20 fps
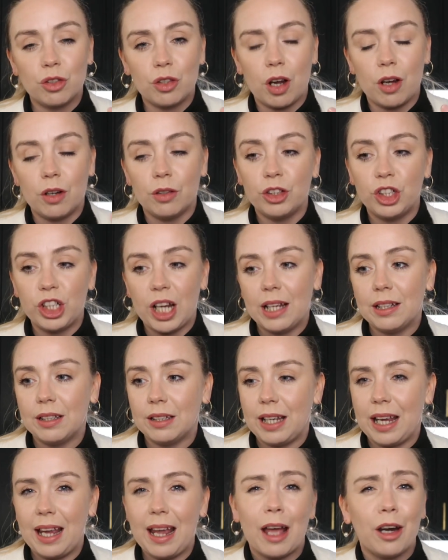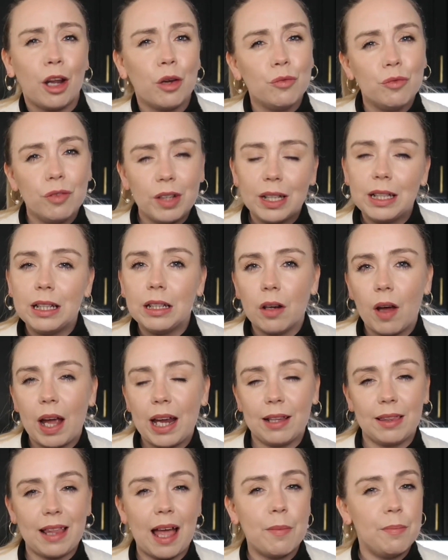style chandelier, and I really
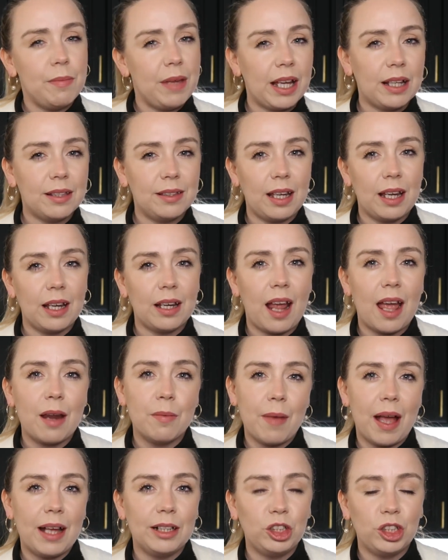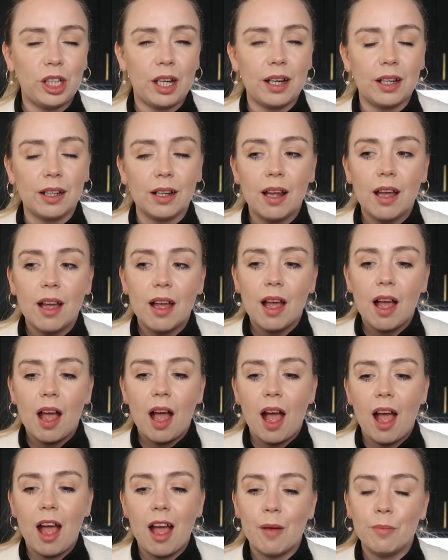like that mixing and matching
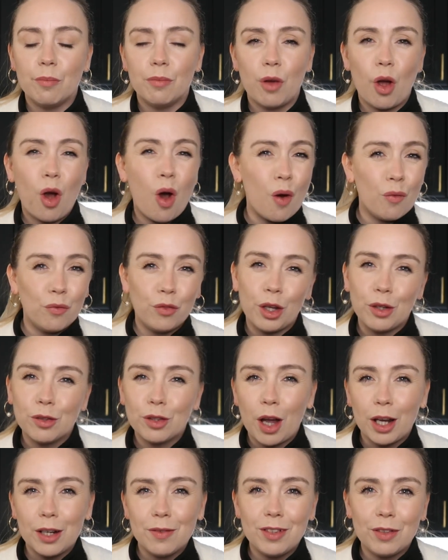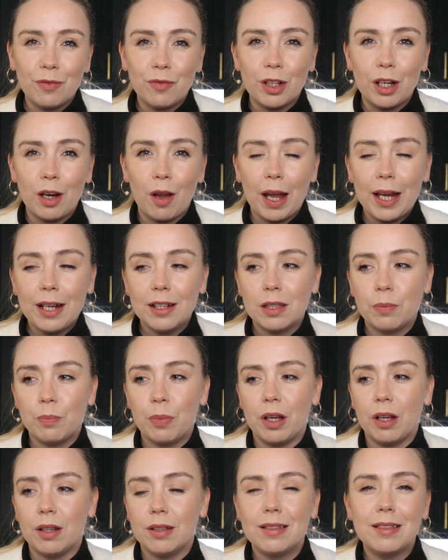of those kind of different lights,
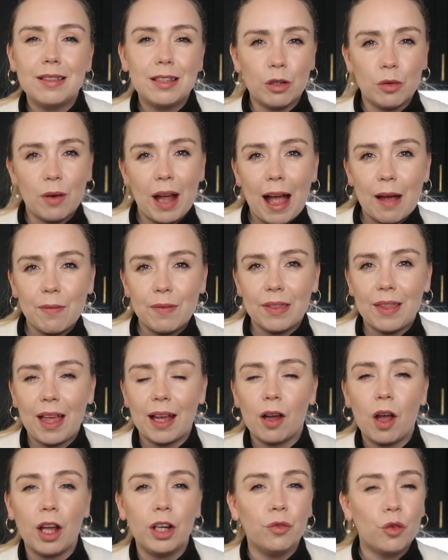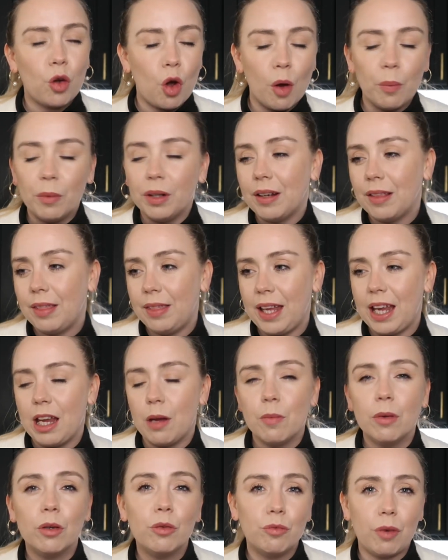but still having that kind of common
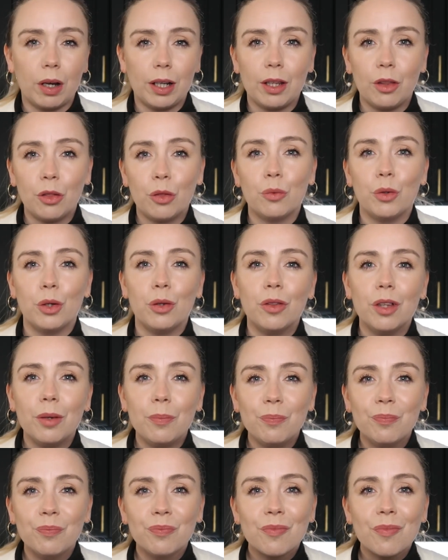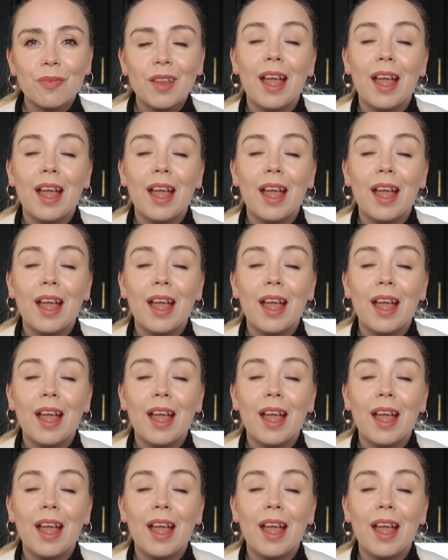theme running through them.